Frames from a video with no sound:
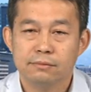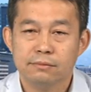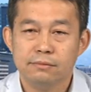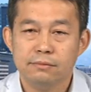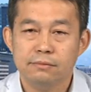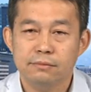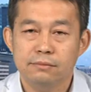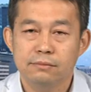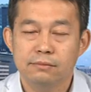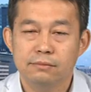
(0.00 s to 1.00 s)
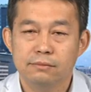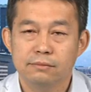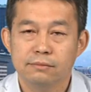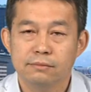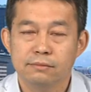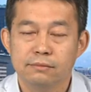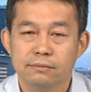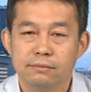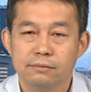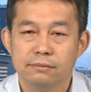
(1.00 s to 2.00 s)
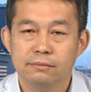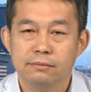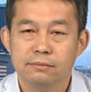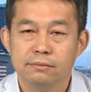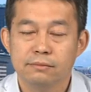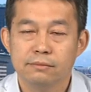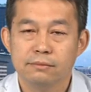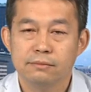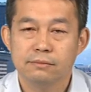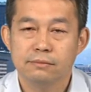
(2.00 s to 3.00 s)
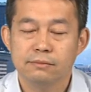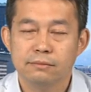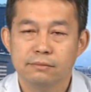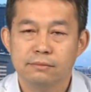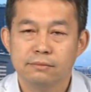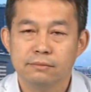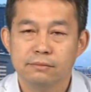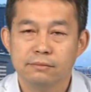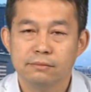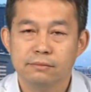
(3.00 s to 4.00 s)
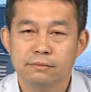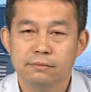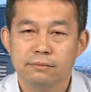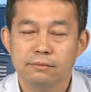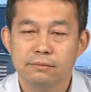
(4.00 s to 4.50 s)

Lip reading: This person isn't speaking.